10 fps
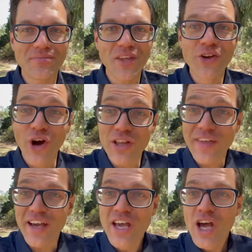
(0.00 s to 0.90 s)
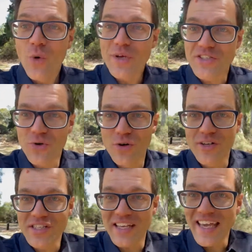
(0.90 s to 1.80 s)
Not only that, we saw
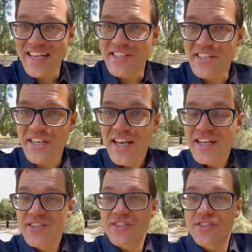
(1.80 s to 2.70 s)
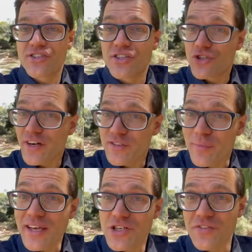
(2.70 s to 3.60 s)
Zacchaeus' the
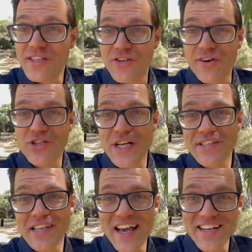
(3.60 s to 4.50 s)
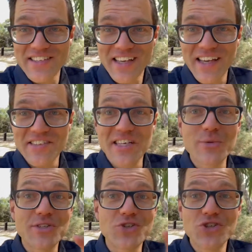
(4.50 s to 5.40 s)
transformation that Jesus had in Zacchaeus. He
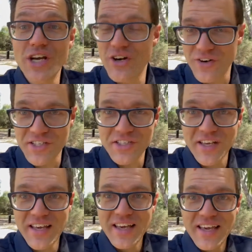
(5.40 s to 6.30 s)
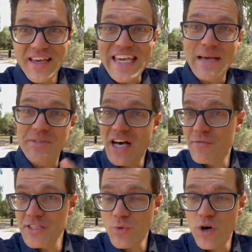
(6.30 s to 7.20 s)
was generous. He kept half
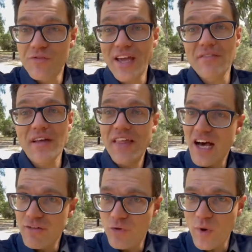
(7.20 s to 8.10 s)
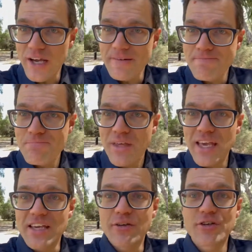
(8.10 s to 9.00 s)
his wealth, gave the other half away. He